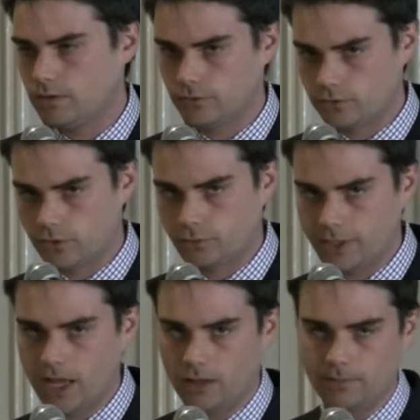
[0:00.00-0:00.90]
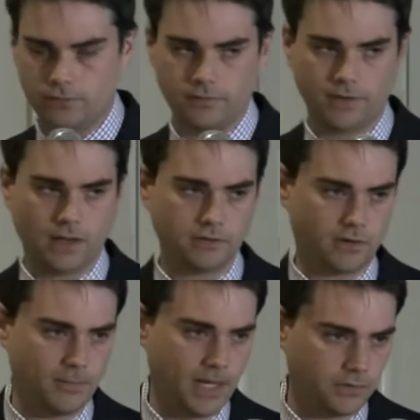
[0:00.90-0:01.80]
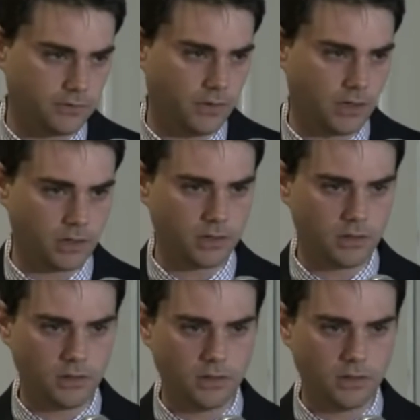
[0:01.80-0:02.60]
Okay, those are the 3 elements of involuntary manslaughter.